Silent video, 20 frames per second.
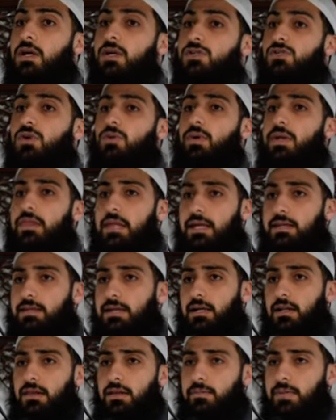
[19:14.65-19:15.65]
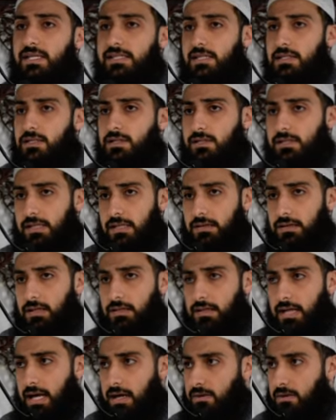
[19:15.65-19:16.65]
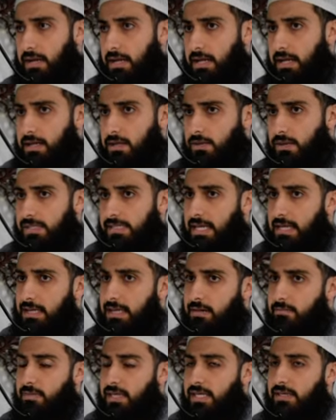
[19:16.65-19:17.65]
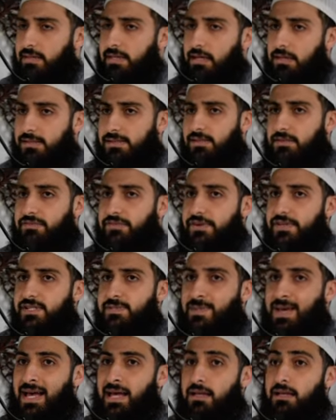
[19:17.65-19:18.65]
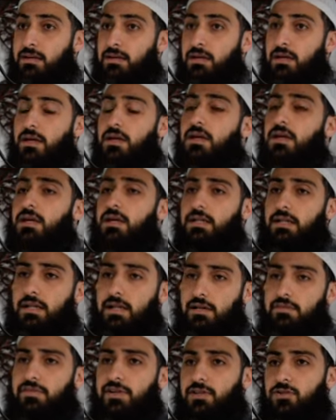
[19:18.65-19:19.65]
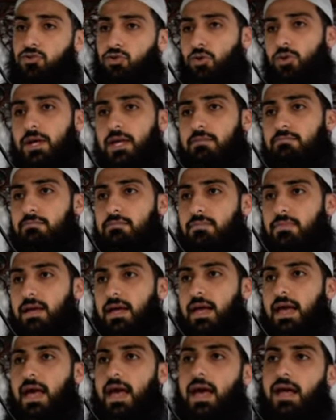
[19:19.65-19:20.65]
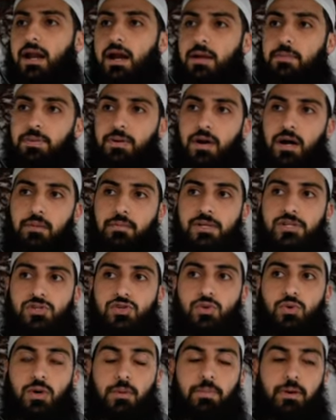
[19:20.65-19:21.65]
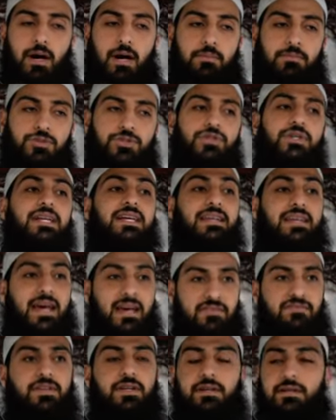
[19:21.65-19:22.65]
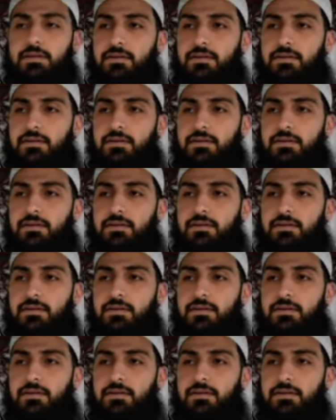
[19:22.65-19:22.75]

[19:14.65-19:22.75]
So when they tell the Messenger sallallahu alayhi wasallam, he tells the first man, give it to him and I promise you a palm tree in heaven.